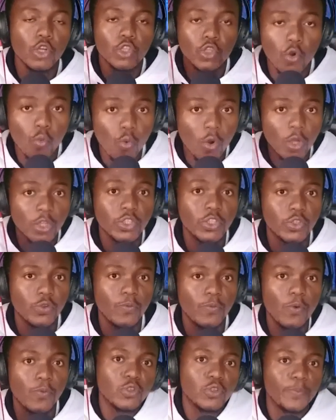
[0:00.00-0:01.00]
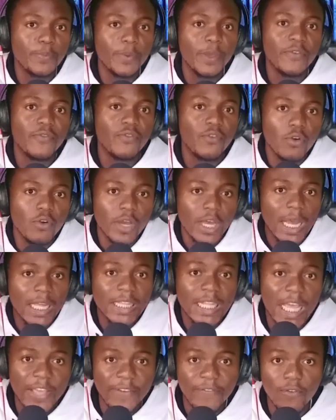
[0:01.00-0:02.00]
So once you want to pay for an
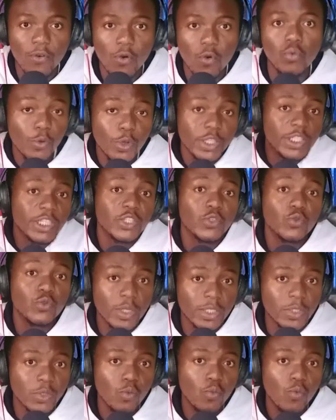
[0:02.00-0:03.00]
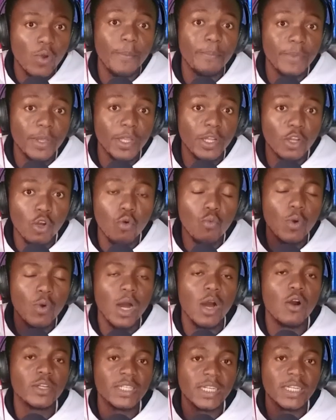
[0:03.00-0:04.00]
iPhone, which is worth
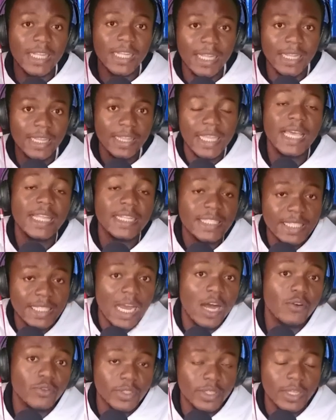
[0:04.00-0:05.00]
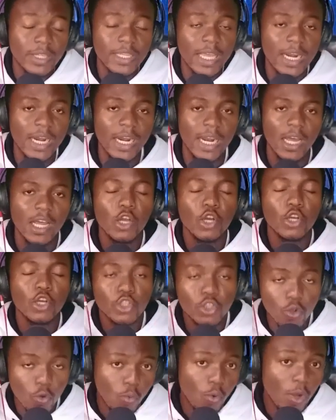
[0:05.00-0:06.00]
1,110,000 naira,
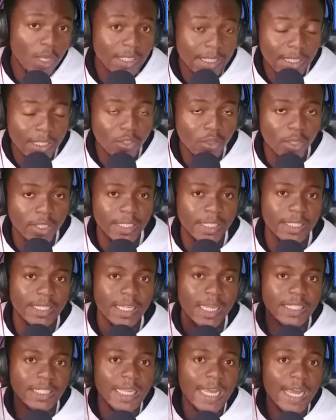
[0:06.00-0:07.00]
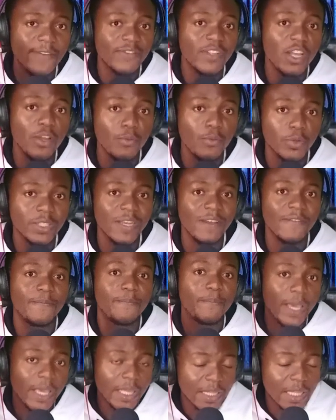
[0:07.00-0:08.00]
so what it does is that after you must have
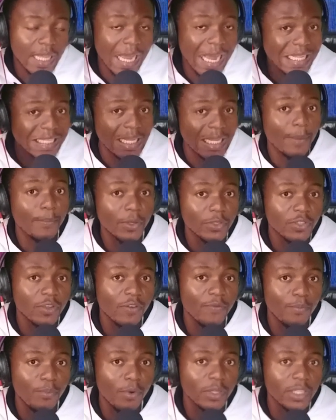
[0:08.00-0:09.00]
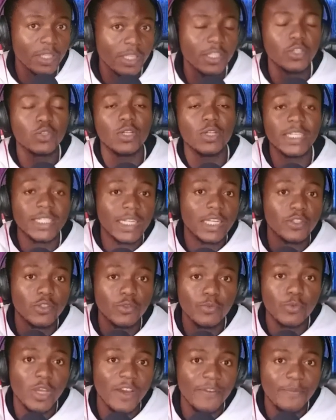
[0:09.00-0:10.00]
paid an amount of money, so let's
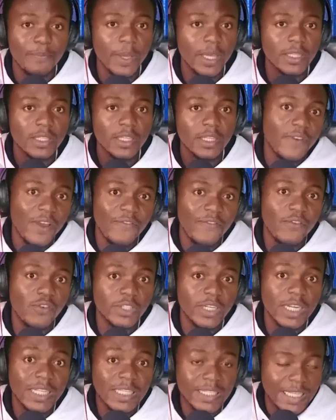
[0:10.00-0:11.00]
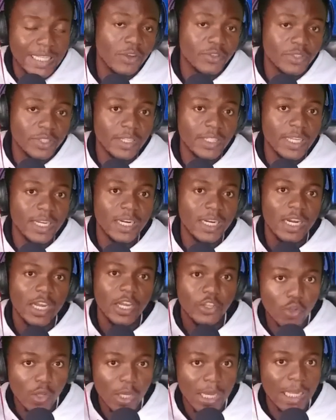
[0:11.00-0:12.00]
assume you have paid 500,000
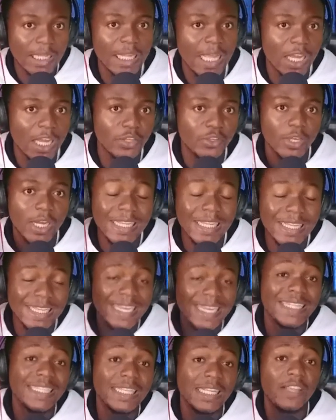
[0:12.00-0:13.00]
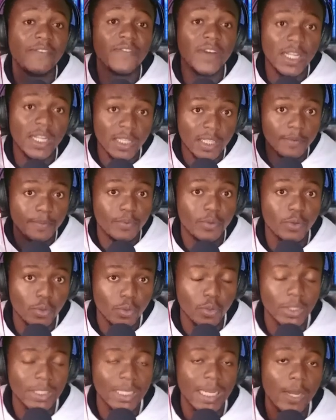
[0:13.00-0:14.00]
naira, you can actually get delivered the
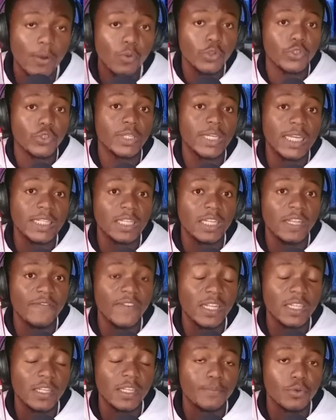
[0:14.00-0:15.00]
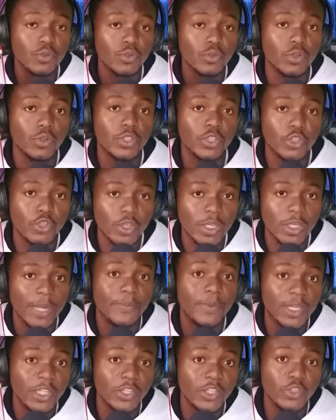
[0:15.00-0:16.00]
product. And once you get delivered the product, you can
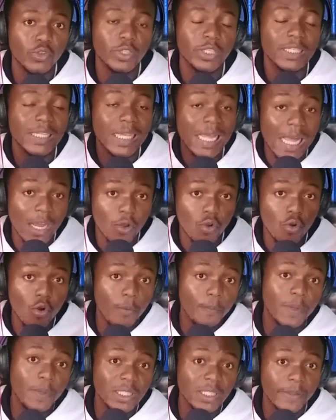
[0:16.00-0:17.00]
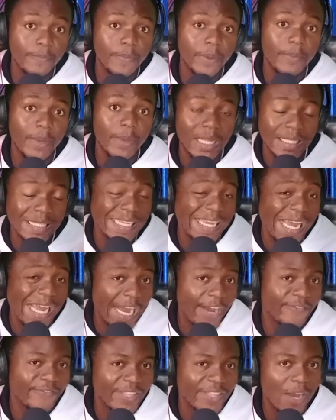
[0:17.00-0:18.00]
begin to use it and complete the payment
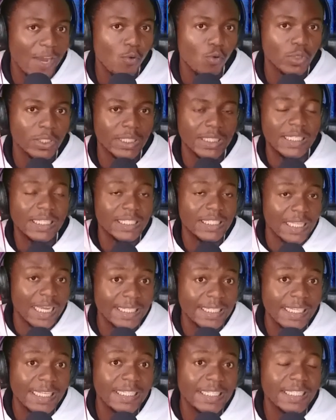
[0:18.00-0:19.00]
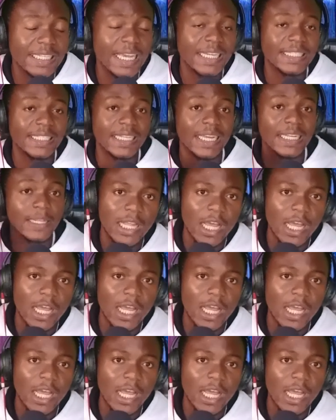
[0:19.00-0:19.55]
afterwards. It's as easy as that.